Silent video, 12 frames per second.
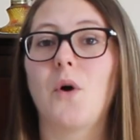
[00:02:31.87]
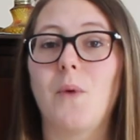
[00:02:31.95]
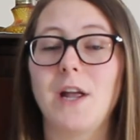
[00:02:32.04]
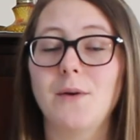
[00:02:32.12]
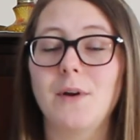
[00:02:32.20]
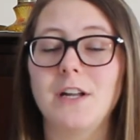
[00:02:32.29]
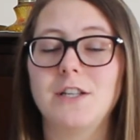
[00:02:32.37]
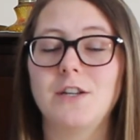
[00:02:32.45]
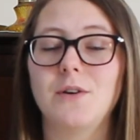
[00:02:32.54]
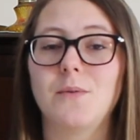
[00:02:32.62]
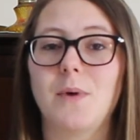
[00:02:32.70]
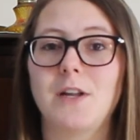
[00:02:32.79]
So what you wanna
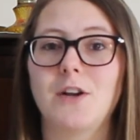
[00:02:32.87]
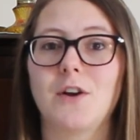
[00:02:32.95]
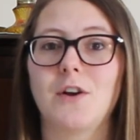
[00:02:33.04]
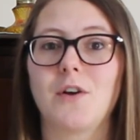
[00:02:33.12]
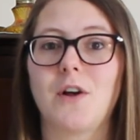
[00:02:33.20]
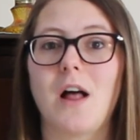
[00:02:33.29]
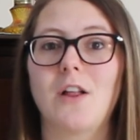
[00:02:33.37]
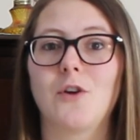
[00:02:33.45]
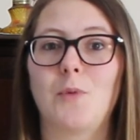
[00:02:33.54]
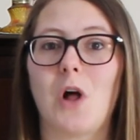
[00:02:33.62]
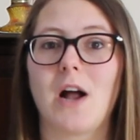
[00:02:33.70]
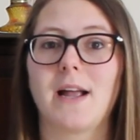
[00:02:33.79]
do when you're
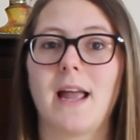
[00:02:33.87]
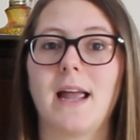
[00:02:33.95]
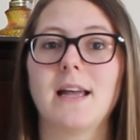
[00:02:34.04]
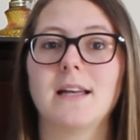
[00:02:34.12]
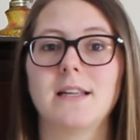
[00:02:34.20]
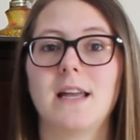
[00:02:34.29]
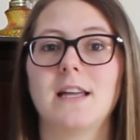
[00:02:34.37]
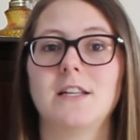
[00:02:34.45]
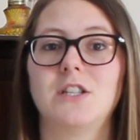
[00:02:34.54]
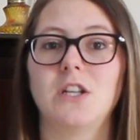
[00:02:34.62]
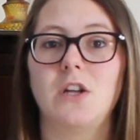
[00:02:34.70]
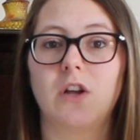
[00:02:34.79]
color blocking
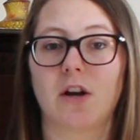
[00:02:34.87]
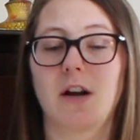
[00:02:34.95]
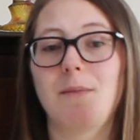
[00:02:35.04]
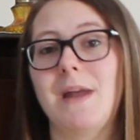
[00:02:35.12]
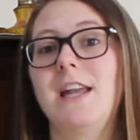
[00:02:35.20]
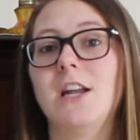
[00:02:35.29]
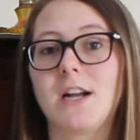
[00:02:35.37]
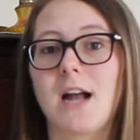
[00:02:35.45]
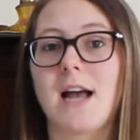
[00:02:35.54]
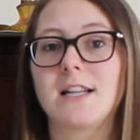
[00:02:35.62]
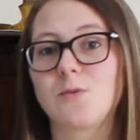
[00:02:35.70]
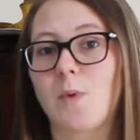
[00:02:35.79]
is you're gonna make your
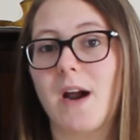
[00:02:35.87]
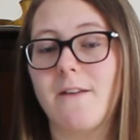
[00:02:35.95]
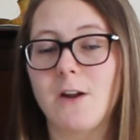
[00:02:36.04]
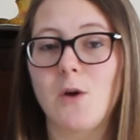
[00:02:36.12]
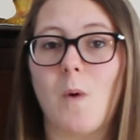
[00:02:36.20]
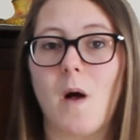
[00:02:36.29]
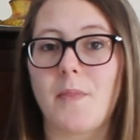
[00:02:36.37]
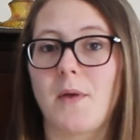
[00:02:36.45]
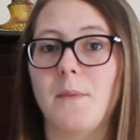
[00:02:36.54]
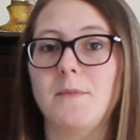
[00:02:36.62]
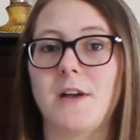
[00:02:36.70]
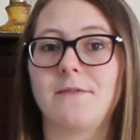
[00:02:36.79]
cuts wherever you want
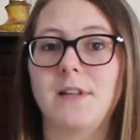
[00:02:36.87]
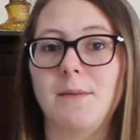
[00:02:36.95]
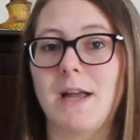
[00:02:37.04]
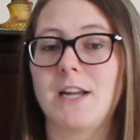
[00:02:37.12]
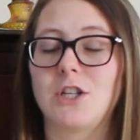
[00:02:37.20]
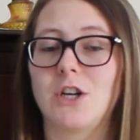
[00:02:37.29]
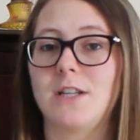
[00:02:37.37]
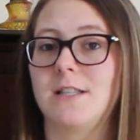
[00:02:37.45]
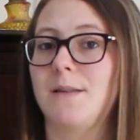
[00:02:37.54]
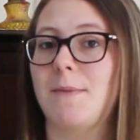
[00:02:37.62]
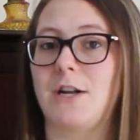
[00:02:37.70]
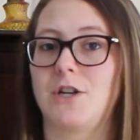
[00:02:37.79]
them. Definitely make sure it's
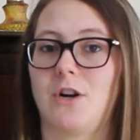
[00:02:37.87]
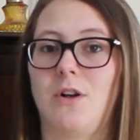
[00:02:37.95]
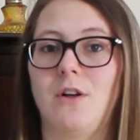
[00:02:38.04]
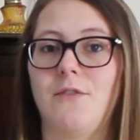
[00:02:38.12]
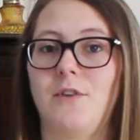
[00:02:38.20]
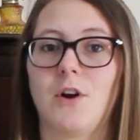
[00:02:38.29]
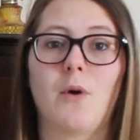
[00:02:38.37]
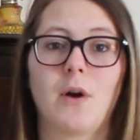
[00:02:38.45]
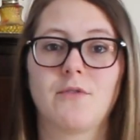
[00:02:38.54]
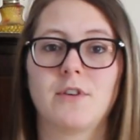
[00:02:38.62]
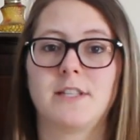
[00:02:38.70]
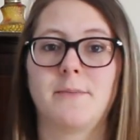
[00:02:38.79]
symmetrical if you're
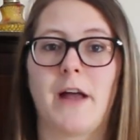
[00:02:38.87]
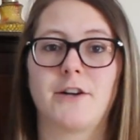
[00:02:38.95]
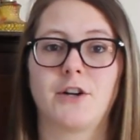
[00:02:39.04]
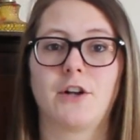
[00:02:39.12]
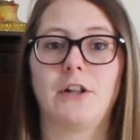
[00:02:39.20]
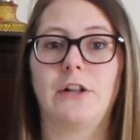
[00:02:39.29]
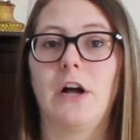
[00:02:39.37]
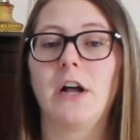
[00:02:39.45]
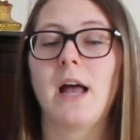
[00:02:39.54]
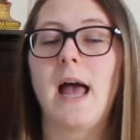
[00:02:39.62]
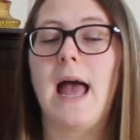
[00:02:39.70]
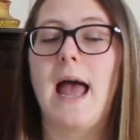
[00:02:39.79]
going for a symmetrical look.